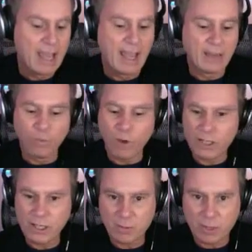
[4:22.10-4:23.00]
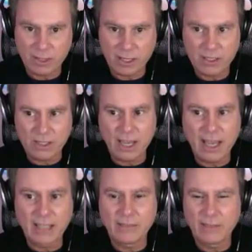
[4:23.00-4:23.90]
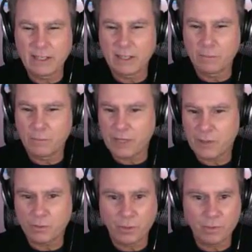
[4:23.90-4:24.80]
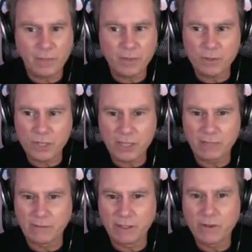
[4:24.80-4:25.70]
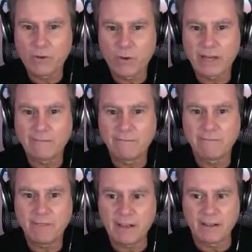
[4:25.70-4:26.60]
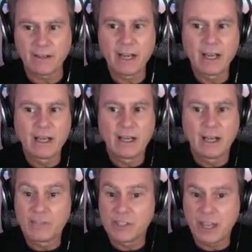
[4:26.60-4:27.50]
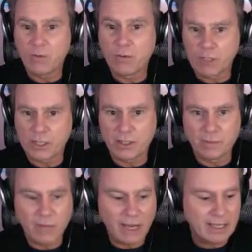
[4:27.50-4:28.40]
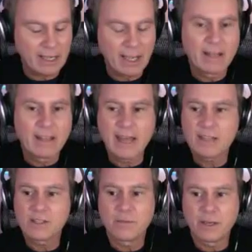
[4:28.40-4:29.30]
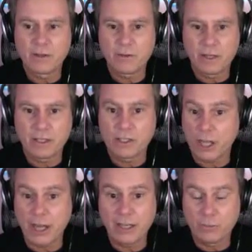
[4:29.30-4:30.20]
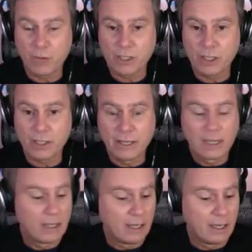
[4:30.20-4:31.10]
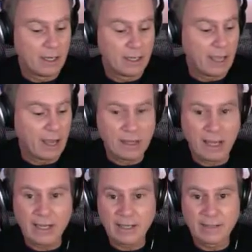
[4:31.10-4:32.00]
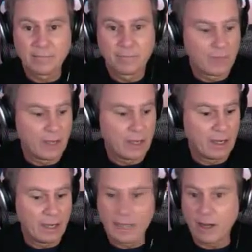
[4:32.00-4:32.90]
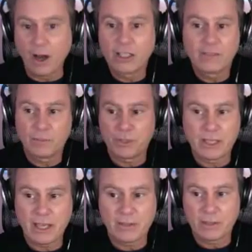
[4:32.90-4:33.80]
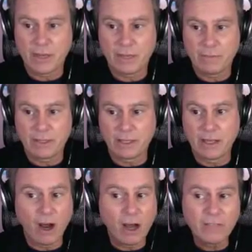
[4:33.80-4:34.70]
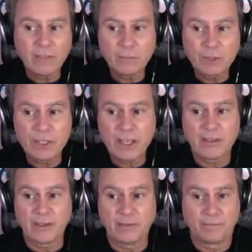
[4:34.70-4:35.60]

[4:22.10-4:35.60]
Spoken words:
and watching what they say and living in a perpetual state of low-grade fear of saying what's on their mind, that is a bigger threat than China, Russia, Al-Qaeda, and all of it put together, in my opinion. All of it put together.